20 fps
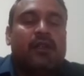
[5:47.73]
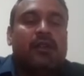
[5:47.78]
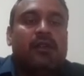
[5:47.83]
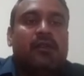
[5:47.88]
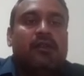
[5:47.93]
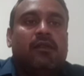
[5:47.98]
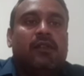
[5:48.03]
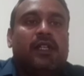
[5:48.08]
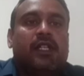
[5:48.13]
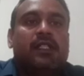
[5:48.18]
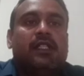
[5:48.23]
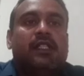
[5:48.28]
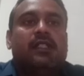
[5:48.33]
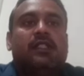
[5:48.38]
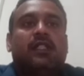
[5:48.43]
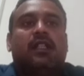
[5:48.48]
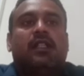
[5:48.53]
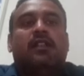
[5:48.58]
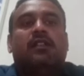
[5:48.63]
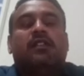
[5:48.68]
Okay,
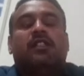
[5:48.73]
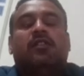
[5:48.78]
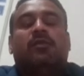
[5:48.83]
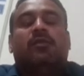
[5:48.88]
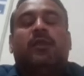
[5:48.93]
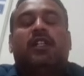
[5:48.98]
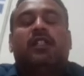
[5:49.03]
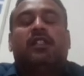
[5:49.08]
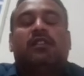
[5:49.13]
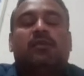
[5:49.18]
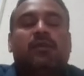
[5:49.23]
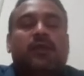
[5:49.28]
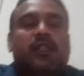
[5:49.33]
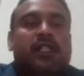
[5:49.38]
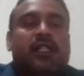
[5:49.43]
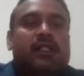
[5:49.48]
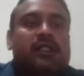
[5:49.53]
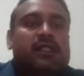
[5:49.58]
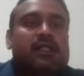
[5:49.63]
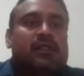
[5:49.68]
these all are the important
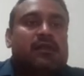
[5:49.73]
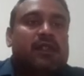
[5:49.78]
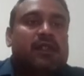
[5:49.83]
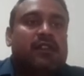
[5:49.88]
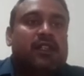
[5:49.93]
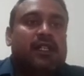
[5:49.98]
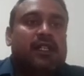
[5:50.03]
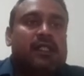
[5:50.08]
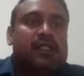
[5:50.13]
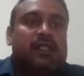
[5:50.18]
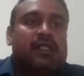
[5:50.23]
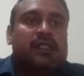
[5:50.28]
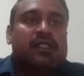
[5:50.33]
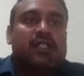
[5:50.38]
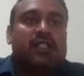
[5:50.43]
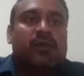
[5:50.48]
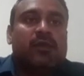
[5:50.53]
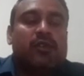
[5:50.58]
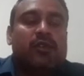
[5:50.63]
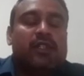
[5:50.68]
points we will discuss
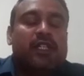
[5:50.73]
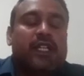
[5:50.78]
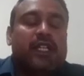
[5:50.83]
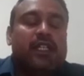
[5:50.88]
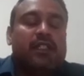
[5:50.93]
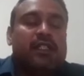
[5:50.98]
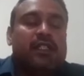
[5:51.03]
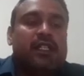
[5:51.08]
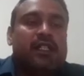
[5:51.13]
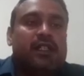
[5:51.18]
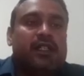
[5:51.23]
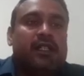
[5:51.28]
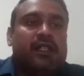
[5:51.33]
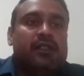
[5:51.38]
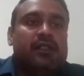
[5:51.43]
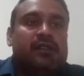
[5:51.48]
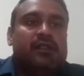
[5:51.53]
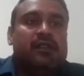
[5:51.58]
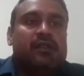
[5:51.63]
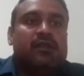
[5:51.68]
about NTT.
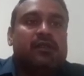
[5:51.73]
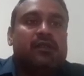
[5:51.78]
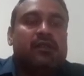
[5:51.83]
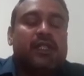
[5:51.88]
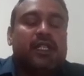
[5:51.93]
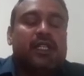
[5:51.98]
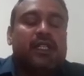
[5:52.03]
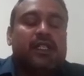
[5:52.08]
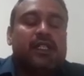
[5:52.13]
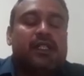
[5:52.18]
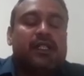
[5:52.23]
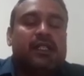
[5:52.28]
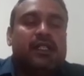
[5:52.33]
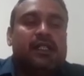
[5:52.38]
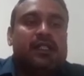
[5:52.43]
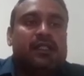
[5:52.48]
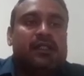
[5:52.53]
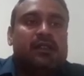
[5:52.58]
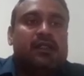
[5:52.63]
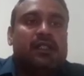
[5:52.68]
So NTT,
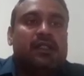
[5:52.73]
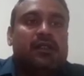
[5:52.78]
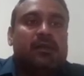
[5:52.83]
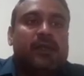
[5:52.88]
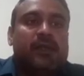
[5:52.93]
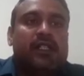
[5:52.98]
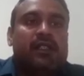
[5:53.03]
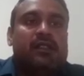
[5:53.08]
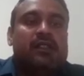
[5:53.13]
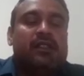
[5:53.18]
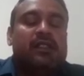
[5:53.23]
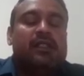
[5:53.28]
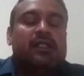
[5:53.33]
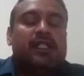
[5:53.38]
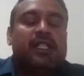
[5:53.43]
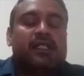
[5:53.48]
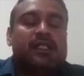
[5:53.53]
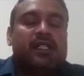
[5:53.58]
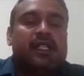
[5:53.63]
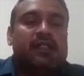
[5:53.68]
it means
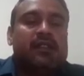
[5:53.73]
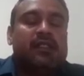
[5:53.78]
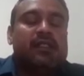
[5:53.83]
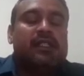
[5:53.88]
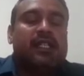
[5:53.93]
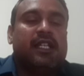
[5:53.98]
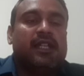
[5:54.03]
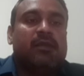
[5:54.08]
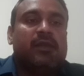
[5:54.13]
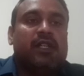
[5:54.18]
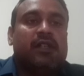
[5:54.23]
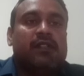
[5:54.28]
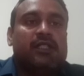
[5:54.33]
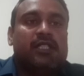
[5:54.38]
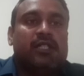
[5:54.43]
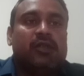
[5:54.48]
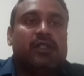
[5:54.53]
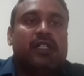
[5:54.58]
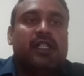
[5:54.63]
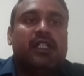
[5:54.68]
testing the sample
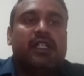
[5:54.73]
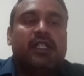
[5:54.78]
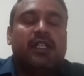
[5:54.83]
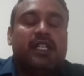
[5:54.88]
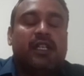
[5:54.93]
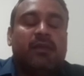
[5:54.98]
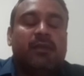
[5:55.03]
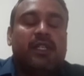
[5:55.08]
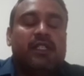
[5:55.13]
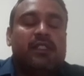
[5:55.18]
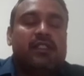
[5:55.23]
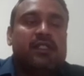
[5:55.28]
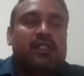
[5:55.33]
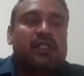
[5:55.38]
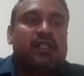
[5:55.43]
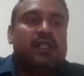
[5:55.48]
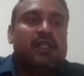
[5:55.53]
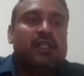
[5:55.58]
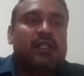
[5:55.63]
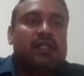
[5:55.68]
without any damage.
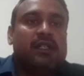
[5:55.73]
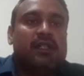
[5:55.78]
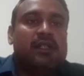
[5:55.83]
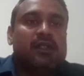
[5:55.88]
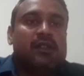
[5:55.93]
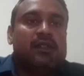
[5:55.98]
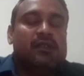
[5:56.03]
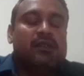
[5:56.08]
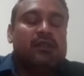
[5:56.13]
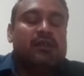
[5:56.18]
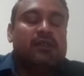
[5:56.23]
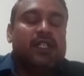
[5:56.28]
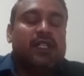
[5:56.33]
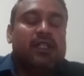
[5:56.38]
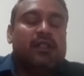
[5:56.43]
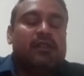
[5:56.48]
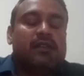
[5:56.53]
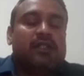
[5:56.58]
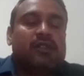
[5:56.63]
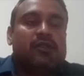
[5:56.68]
So we
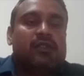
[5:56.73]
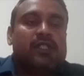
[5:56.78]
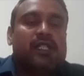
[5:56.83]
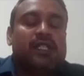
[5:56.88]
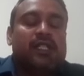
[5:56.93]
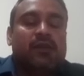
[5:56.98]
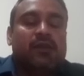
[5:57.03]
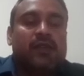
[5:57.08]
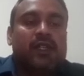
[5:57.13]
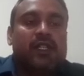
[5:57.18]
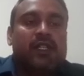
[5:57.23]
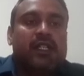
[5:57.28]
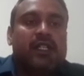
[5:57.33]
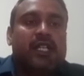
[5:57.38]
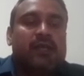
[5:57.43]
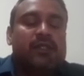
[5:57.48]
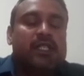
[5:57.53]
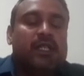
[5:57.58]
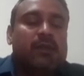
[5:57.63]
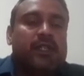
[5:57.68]
are using different
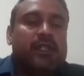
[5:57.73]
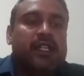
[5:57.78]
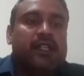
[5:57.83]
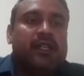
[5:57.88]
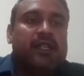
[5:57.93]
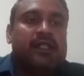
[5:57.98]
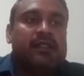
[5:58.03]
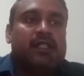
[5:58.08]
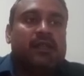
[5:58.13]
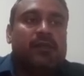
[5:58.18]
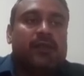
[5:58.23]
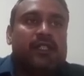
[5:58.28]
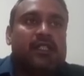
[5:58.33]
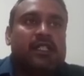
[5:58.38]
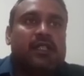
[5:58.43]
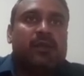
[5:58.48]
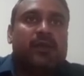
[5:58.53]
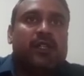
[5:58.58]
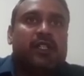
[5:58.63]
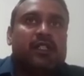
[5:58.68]
types of techniques,
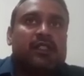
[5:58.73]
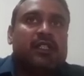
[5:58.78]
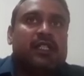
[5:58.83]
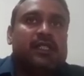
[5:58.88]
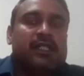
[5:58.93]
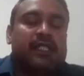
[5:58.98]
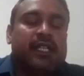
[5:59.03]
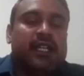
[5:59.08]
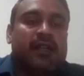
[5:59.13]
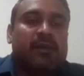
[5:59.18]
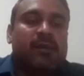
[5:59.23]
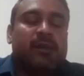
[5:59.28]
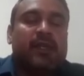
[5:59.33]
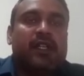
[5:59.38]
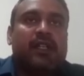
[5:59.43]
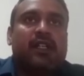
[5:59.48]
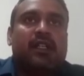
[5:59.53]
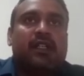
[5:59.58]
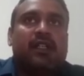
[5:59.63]
depends upon the sample and